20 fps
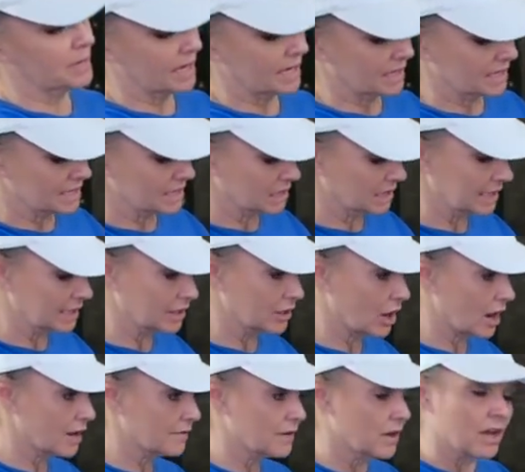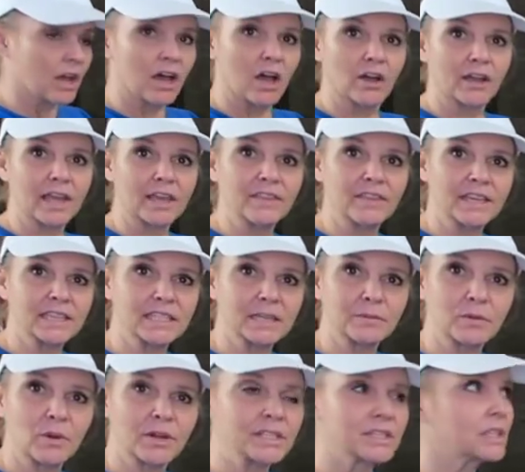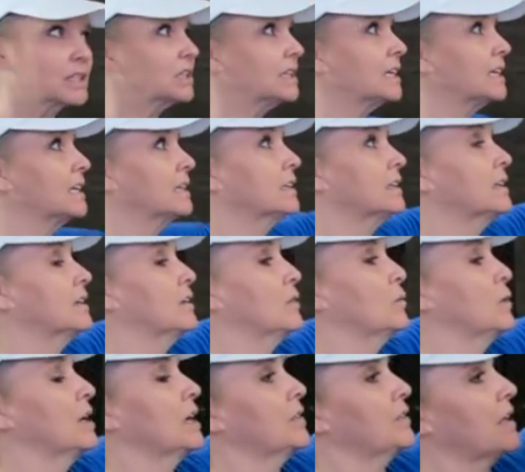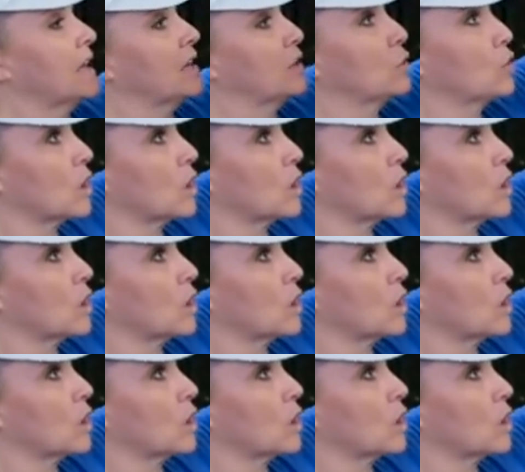and I can just clean it off. Okay, this I'm going to clean with a